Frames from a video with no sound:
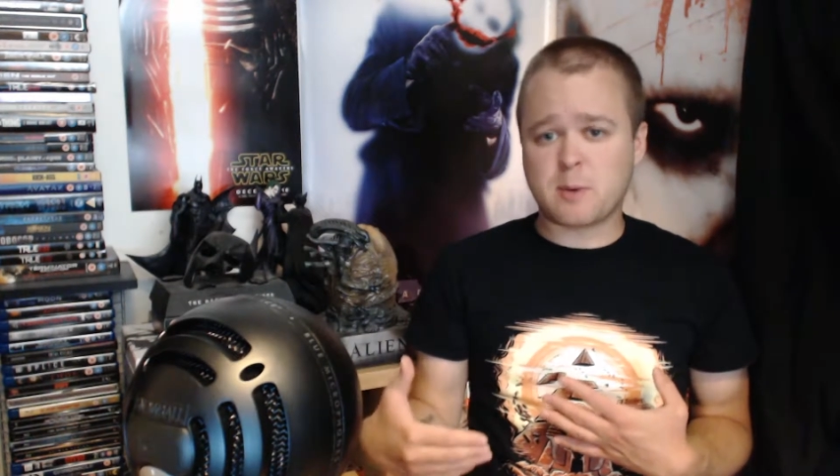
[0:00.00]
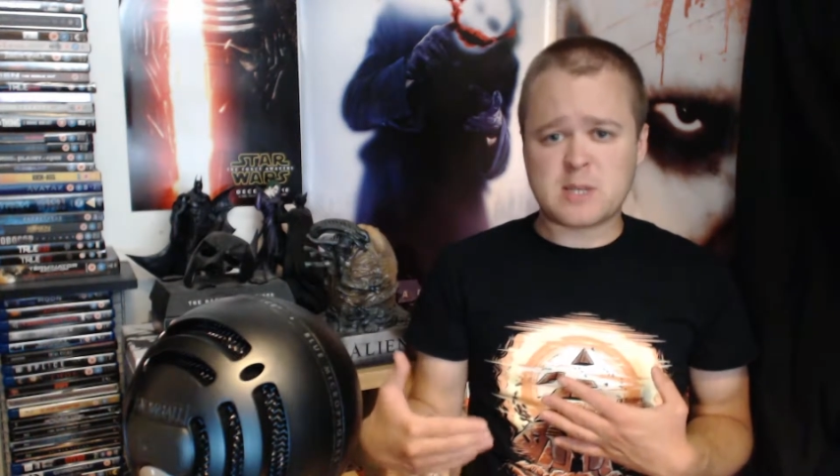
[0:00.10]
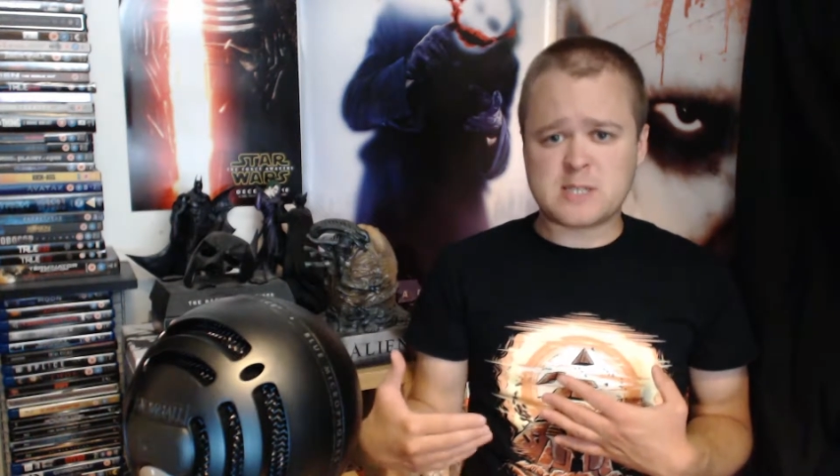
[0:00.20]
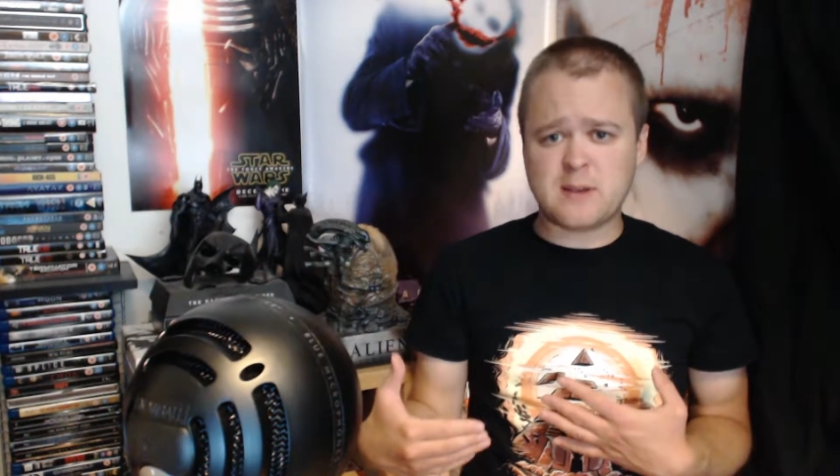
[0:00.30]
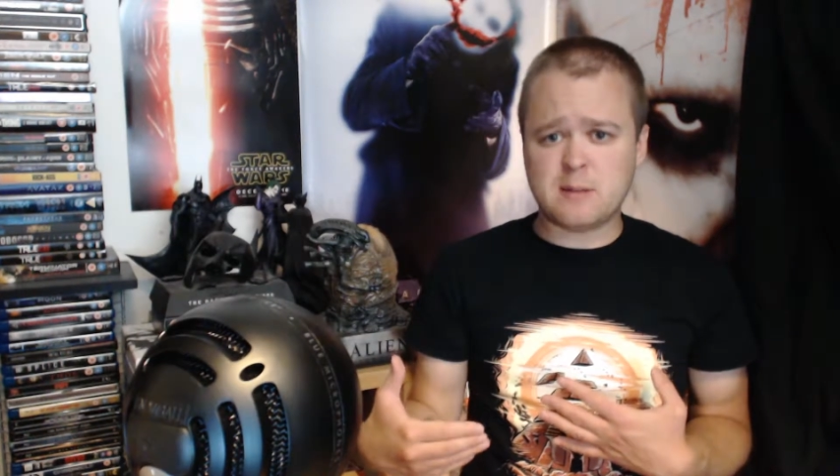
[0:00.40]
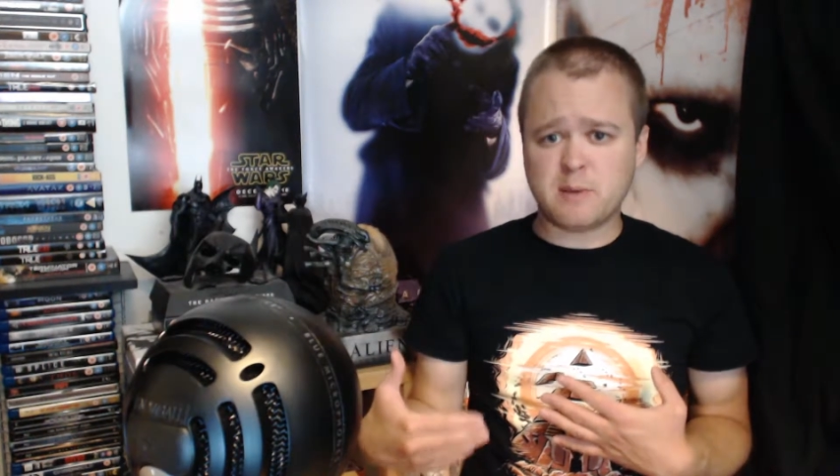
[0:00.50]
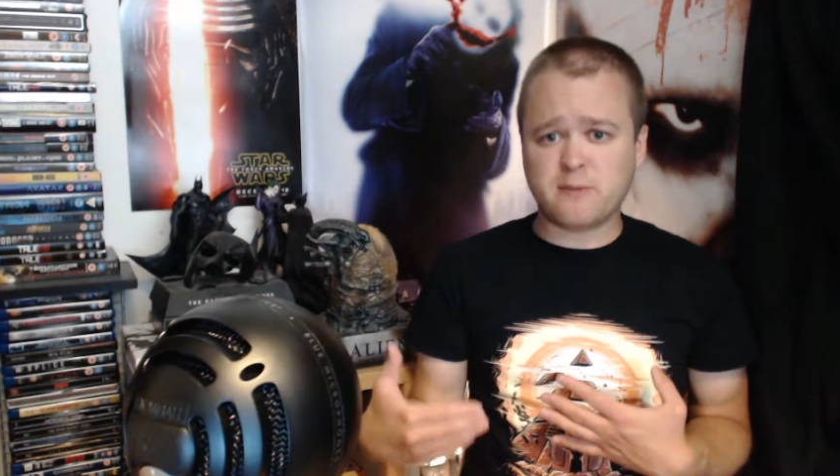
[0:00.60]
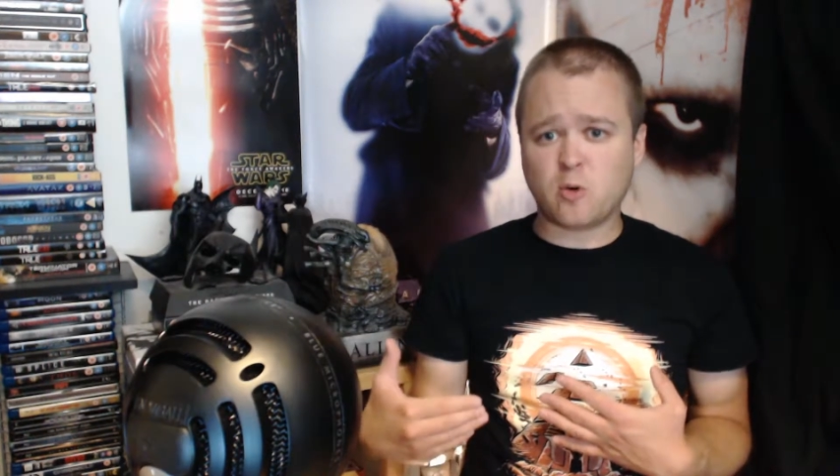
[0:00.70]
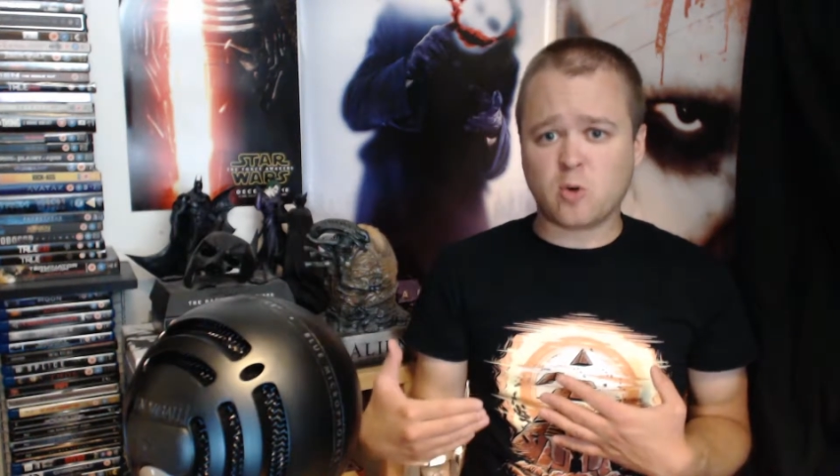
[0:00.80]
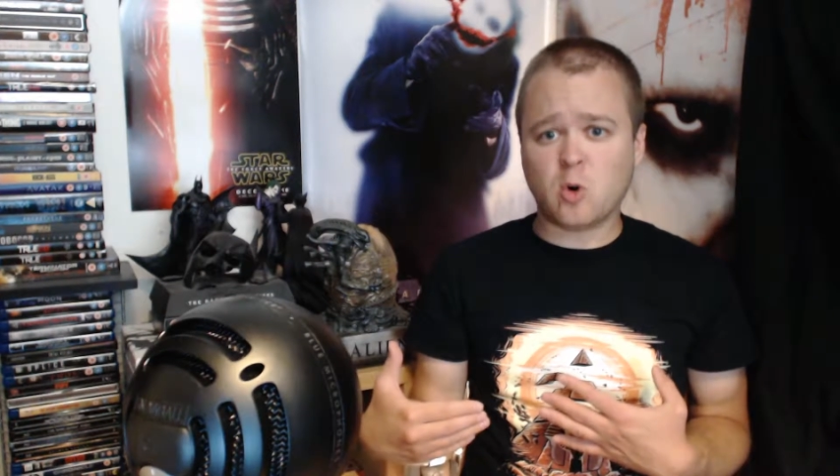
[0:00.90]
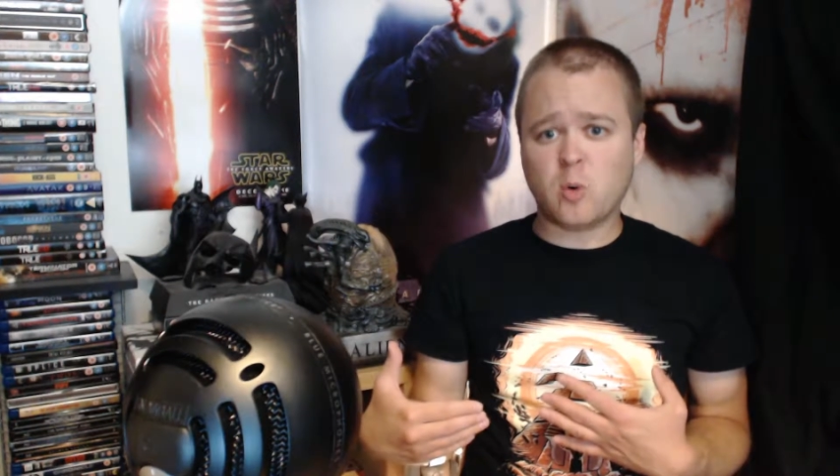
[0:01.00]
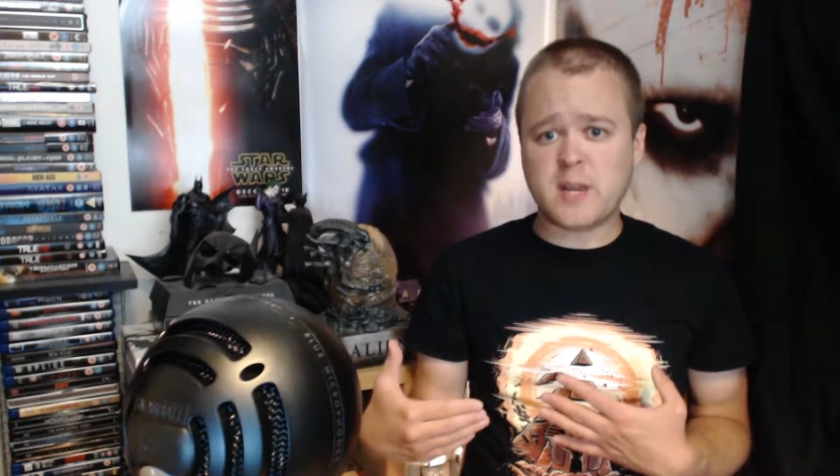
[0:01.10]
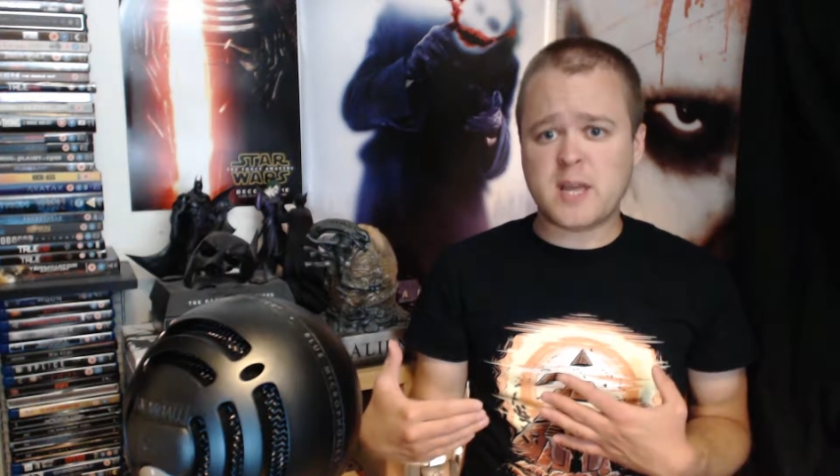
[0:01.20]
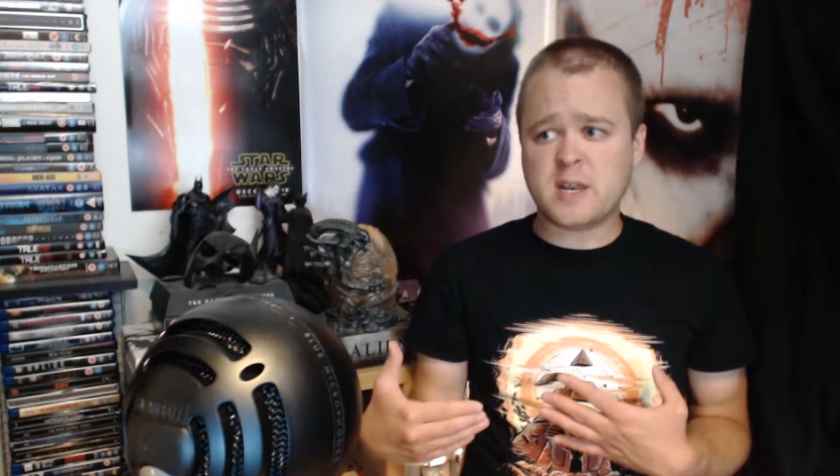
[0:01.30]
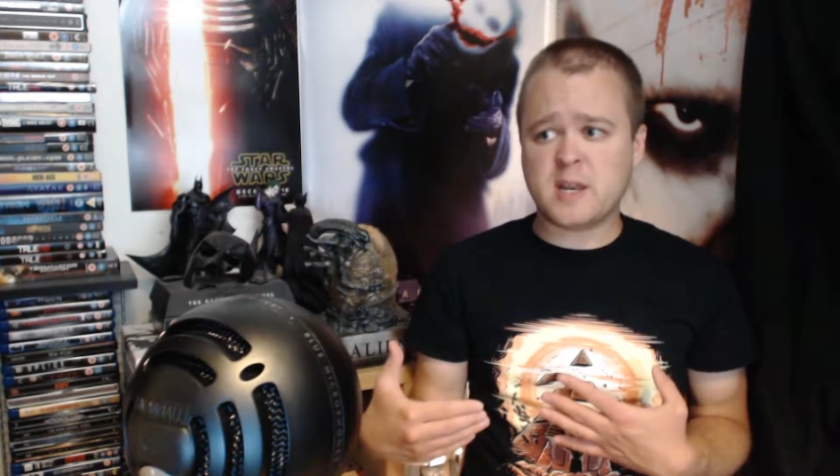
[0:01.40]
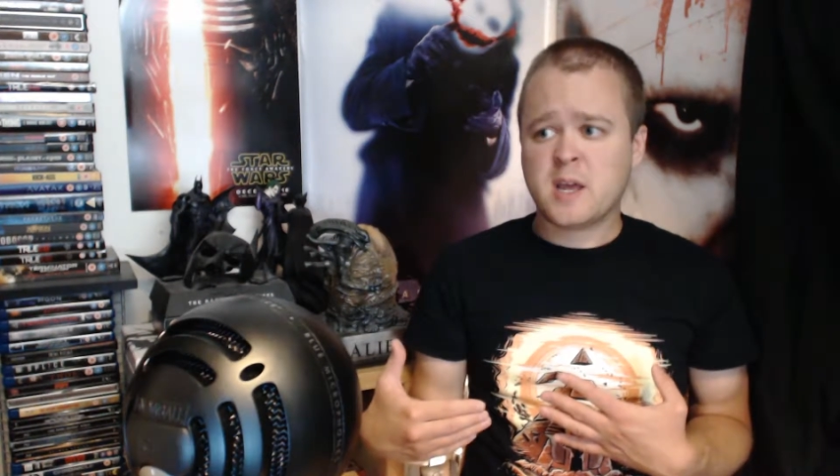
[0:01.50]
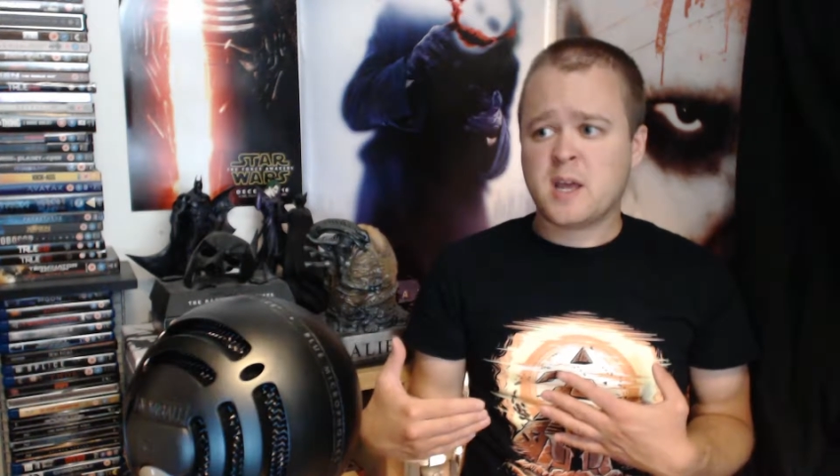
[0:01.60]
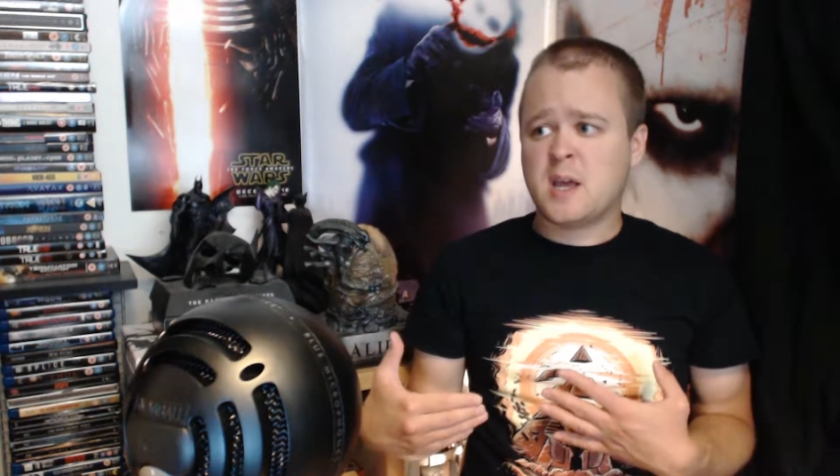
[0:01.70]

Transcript: about this film before going in.